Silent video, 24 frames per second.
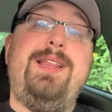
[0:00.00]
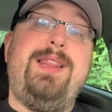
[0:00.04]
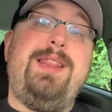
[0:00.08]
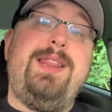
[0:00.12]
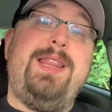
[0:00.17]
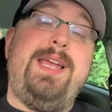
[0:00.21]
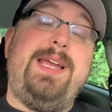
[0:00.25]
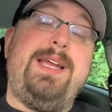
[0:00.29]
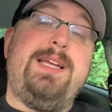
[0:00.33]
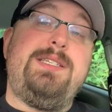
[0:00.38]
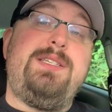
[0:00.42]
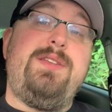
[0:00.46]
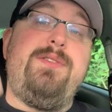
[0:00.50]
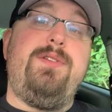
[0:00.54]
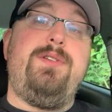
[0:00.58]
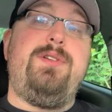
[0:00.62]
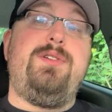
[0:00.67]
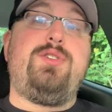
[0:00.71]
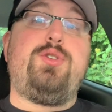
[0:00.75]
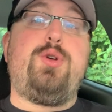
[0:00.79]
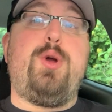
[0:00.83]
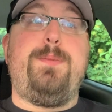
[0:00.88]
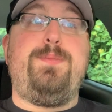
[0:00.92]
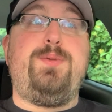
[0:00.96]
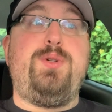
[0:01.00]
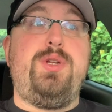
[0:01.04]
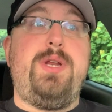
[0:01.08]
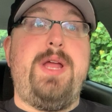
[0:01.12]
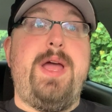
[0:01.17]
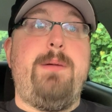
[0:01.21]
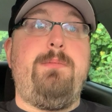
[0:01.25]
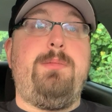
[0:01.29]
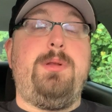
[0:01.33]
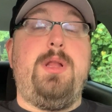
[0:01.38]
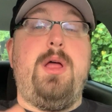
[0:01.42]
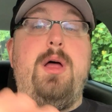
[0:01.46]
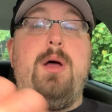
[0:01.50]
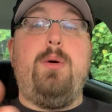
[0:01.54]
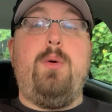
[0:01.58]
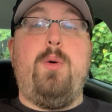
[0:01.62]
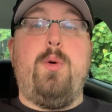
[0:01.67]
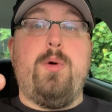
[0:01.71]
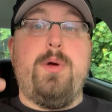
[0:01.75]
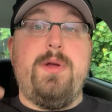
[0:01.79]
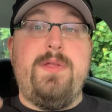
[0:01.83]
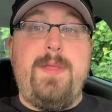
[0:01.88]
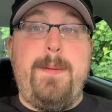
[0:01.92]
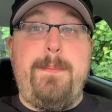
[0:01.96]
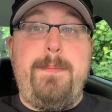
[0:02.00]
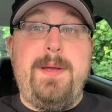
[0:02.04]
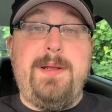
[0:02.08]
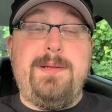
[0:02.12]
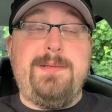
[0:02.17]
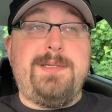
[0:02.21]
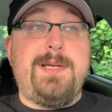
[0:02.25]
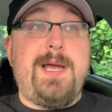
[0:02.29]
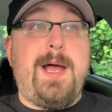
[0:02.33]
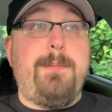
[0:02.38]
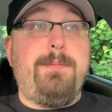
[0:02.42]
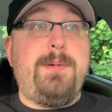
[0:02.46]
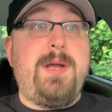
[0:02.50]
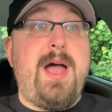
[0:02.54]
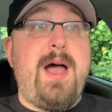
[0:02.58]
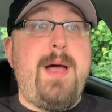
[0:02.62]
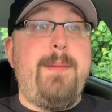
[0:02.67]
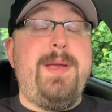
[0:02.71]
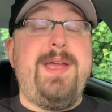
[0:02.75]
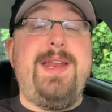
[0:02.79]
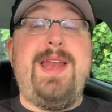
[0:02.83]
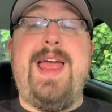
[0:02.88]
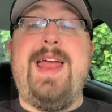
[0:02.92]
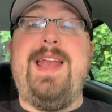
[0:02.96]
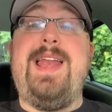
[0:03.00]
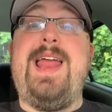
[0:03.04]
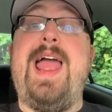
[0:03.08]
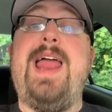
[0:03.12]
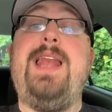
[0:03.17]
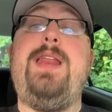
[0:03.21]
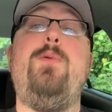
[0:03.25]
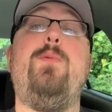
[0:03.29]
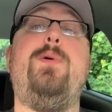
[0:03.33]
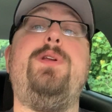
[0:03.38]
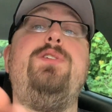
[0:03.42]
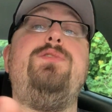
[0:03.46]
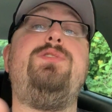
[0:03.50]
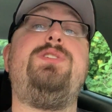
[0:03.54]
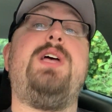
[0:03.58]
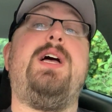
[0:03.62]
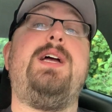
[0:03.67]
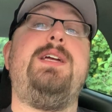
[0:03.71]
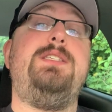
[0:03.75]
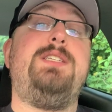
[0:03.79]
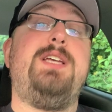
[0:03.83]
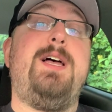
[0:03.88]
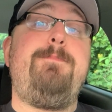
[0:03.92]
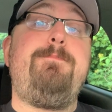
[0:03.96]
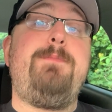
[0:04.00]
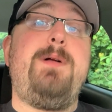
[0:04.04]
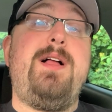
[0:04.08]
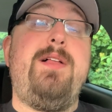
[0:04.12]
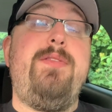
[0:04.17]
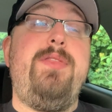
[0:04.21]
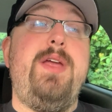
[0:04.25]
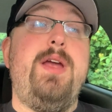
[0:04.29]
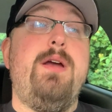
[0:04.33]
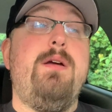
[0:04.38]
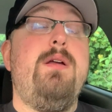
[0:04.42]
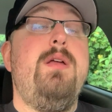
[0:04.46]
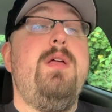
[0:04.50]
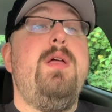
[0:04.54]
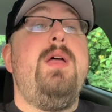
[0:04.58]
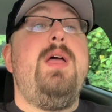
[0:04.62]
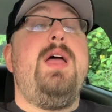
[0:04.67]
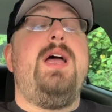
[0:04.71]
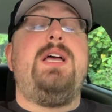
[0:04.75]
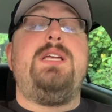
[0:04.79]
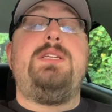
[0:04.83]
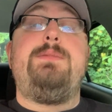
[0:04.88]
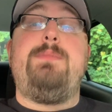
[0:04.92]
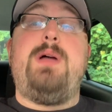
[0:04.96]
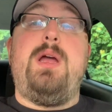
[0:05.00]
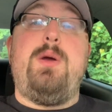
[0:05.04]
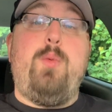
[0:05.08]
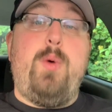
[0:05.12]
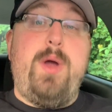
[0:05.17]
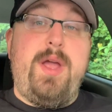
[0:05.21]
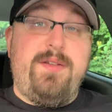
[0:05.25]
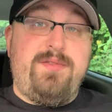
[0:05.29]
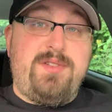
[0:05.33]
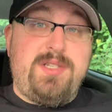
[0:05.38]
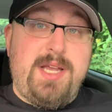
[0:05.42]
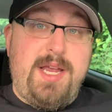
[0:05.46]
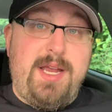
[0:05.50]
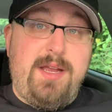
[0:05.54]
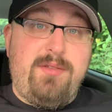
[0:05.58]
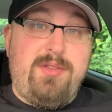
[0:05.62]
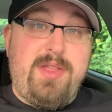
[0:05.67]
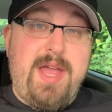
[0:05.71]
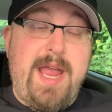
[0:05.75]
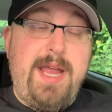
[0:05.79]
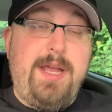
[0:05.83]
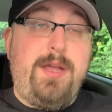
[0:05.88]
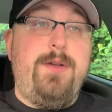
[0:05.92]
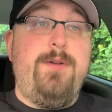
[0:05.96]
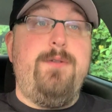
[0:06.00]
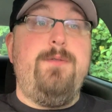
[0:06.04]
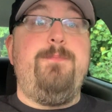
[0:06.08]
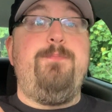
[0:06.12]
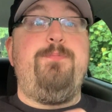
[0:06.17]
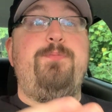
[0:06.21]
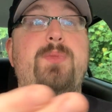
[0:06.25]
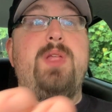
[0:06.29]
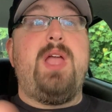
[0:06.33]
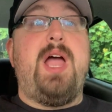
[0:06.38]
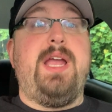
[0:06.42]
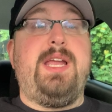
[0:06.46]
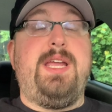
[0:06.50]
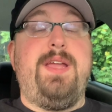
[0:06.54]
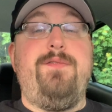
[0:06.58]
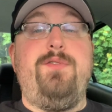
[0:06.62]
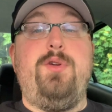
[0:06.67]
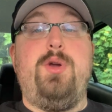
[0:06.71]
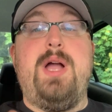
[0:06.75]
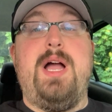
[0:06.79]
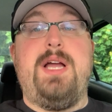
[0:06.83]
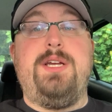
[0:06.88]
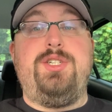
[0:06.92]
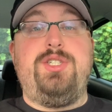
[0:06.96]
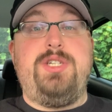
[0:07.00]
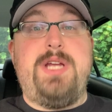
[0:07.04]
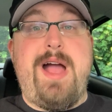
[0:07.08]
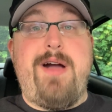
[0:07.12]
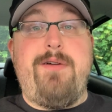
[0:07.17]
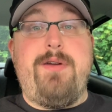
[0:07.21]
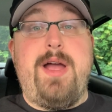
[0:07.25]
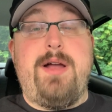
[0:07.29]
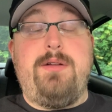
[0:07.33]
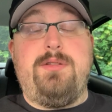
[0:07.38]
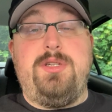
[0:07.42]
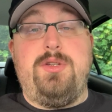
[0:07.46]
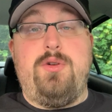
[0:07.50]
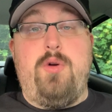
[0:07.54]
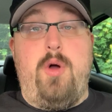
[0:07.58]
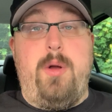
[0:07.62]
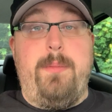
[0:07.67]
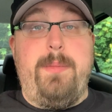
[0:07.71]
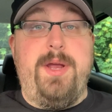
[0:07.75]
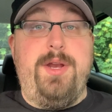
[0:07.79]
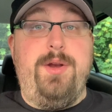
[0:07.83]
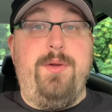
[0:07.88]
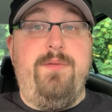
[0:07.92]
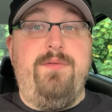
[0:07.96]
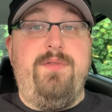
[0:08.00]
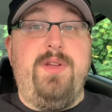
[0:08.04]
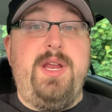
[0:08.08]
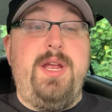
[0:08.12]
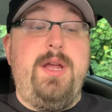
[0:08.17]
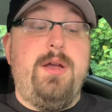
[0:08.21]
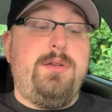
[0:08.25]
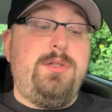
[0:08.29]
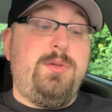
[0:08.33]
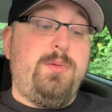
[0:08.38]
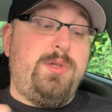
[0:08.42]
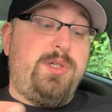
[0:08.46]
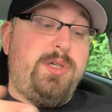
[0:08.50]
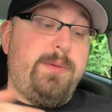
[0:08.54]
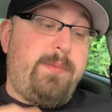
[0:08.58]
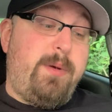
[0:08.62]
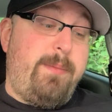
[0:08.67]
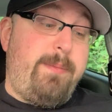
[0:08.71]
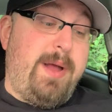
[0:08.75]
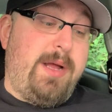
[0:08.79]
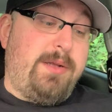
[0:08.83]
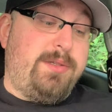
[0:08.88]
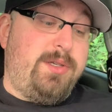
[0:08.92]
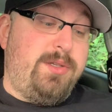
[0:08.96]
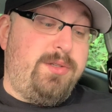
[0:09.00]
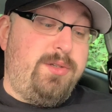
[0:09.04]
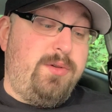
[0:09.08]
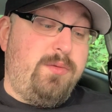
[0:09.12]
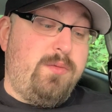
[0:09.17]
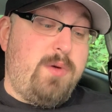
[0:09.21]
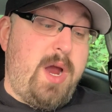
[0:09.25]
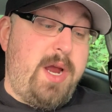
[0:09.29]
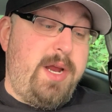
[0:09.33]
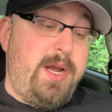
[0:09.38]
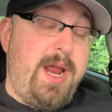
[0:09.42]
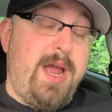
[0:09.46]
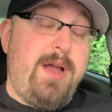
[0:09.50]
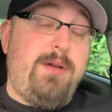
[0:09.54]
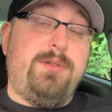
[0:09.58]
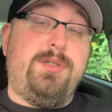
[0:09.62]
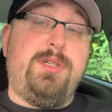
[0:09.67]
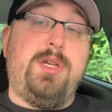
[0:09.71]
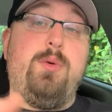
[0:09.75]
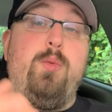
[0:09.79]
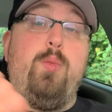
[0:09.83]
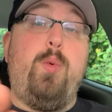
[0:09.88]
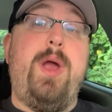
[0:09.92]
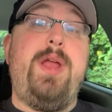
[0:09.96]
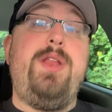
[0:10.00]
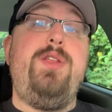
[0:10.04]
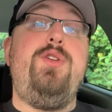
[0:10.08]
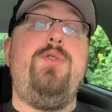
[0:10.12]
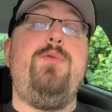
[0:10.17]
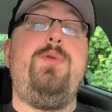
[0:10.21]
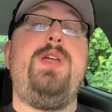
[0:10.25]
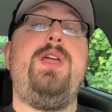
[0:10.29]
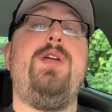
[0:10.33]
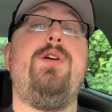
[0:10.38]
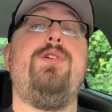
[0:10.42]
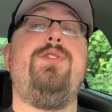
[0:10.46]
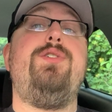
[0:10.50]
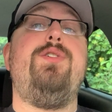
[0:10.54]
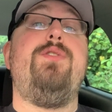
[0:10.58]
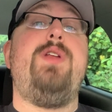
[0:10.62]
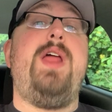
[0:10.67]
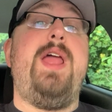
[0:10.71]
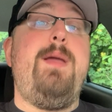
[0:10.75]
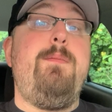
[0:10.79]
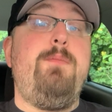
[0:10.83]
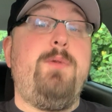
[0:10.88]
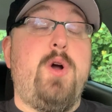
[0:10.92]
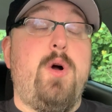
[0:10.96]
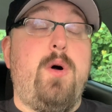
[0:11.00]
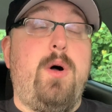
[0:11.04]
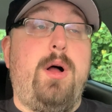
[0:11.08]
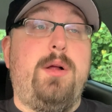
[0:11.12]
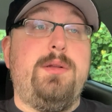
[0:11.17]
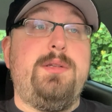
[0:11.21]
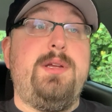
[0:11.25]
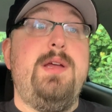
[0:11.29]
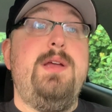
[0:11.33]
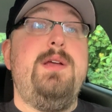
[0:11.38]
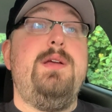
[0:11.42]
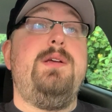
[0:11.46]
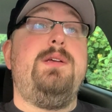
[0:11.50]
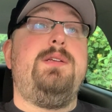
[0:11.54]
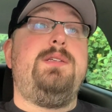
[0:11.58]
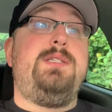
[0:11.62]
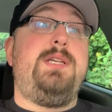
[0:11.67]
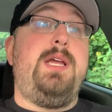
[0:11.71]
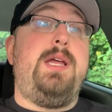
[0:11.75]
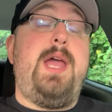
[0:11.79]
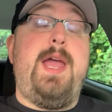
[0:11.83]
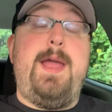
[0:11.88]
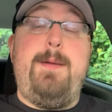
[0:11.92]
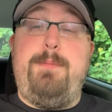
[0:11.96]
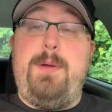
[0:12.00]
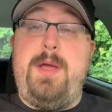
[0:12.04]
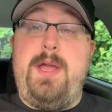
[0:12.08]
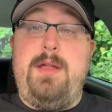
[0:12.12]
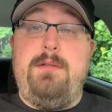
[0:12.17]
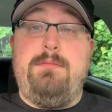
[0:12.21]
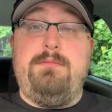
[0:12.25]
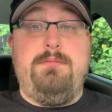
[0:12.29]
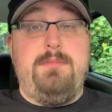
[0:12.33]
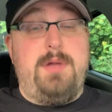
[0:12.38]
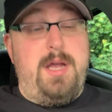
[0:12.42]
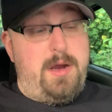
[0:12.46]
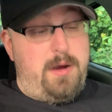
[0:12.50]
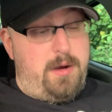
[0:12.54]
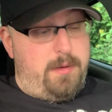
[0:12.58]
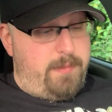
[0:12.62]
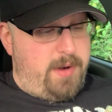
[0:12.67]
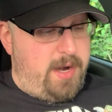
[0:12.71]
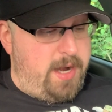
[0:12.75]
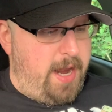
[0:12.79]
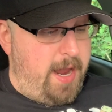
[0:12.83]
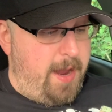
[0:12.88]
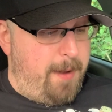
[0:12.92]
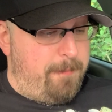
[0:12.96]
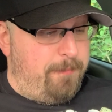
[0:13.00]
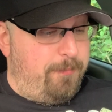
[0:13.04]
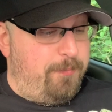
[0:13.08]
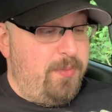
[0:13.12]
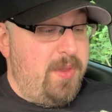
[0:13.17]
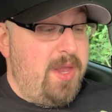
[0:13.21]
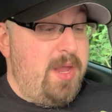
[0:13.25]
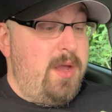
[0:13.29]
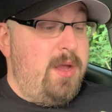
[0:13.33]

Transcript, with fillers: Link is in the description down below or in the pinned top comment. And anyone who signs up on there, as my way of saying thank you, I give you guys shout outs in all my new videos, which I'm about to do right now. So when you hear your name called, say, hey, Pete, I heard my name.